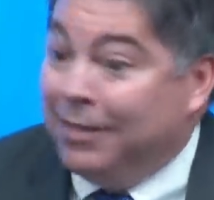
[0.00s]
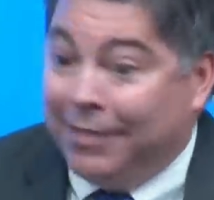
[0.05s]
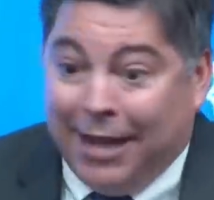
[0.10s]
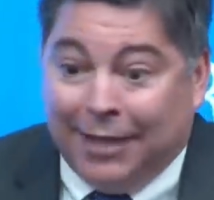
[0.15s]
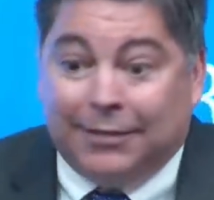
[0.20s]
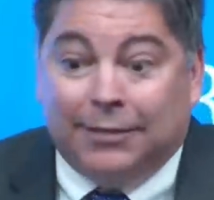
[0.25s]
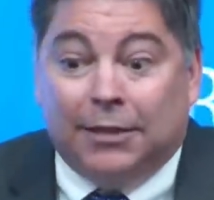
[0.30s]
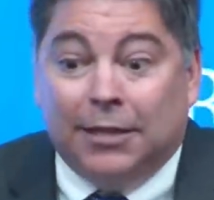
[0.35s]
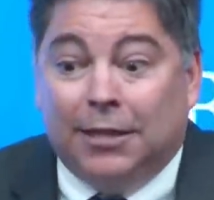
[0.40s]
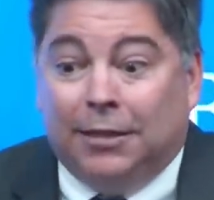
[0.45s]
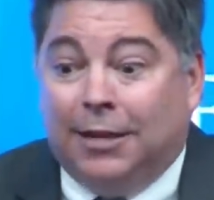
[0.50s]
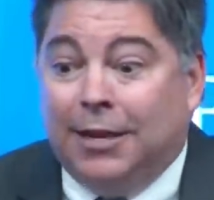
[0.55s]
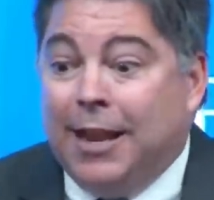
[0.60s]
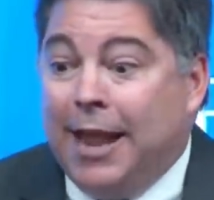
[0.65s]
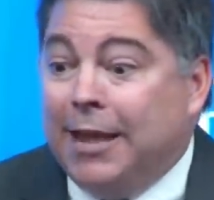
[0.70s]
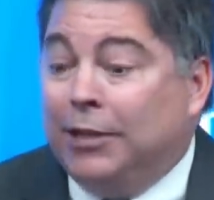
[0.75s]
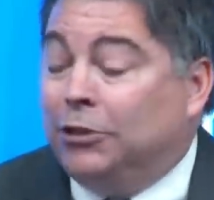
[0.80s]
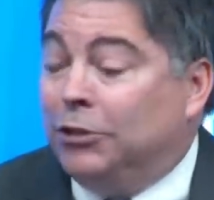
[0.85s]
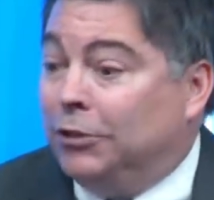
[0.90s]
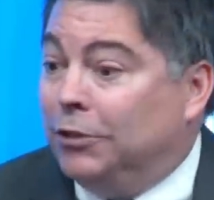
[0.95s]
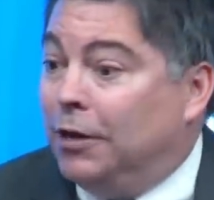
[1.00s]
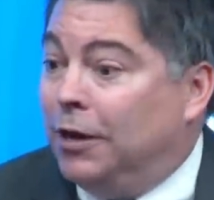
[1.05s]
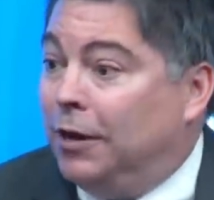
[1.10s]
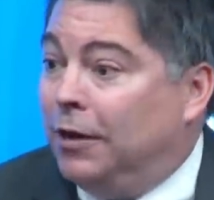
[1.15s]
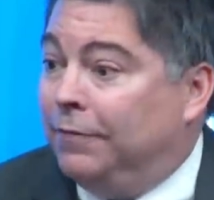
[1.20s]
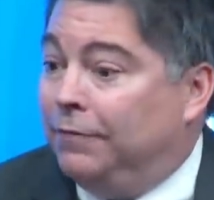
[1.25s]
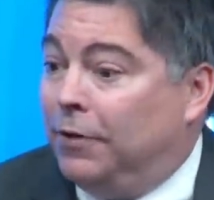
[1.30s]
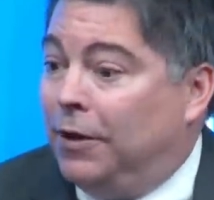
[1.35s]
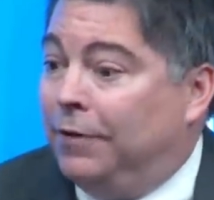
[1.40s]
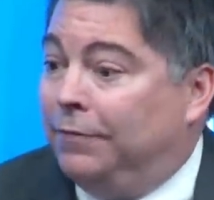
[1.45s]
That's the nature
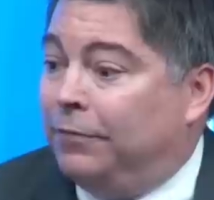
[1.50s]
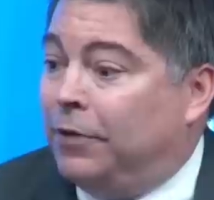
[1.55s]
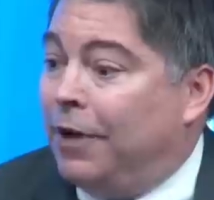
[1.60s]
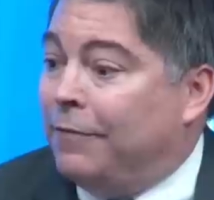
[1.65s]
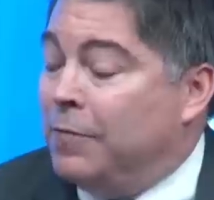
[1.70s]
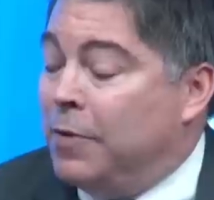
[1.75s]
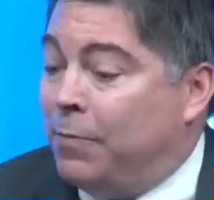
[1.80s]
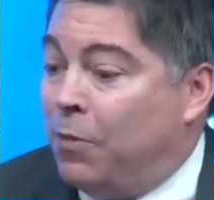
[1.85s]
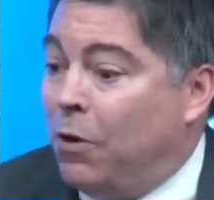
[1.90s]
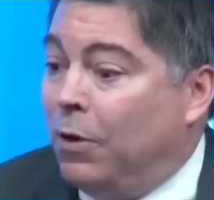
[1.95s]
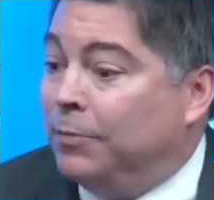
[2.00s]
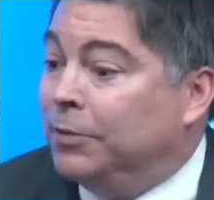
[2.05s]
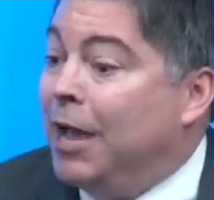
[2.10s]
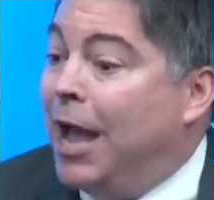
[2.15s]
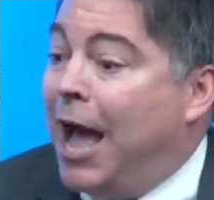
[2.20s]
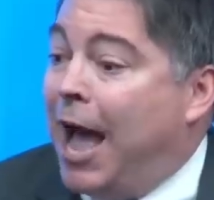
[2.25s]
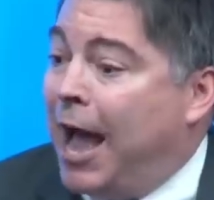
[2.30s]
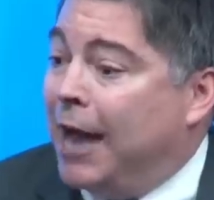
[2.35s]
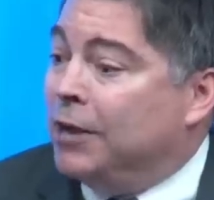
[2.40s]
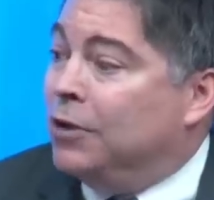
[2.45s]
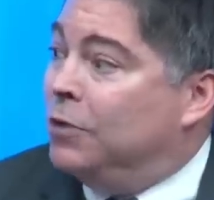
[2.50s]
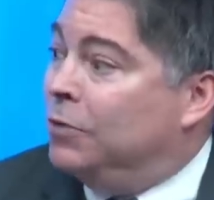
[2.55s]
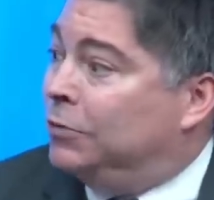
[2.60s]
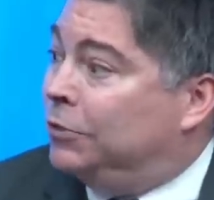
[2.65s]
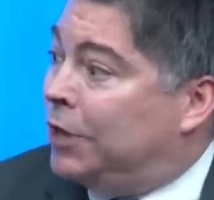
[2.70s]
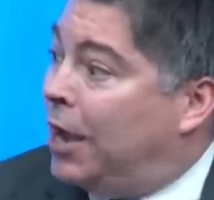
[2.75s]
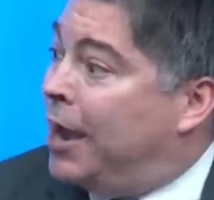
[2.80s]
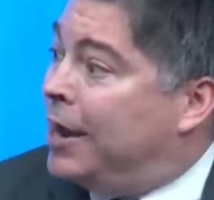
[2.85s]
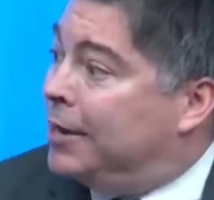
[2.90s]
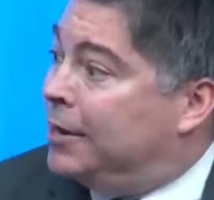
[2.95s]
of government programs. How do you
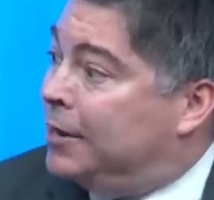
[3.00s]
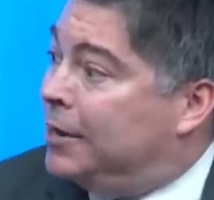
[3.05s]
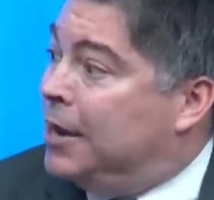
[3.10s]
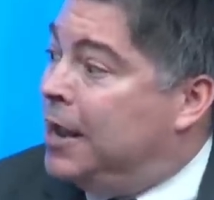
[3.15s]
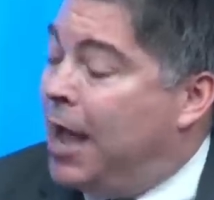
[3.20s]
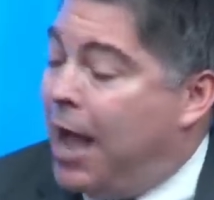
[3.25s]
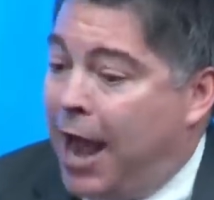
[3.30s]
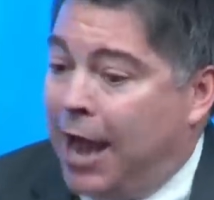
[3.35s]
tighten?